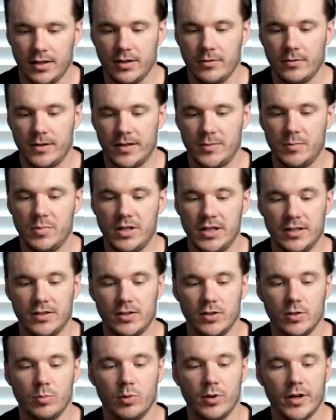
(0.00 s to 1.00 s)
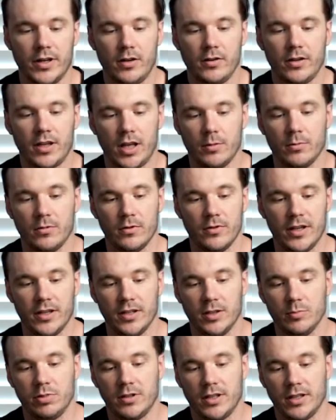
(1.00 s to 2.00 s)
USB 2.0 cable that
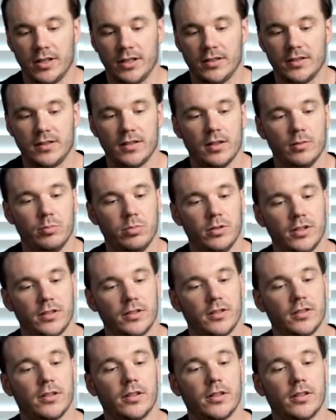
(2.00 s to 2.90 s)
you plug into the Push so